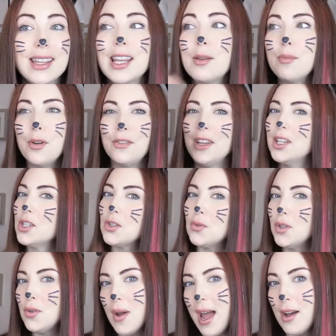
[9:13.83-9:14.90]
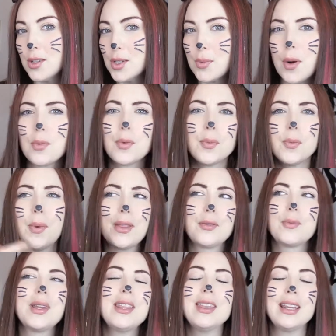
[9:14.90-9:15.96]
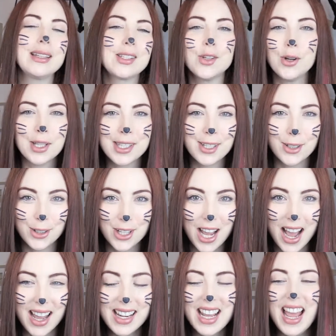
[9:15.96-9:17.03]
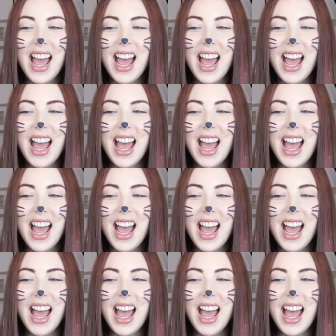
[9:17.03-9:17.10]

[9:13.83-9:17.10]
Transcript: like moving into a new house, whether we think it's haunted or not,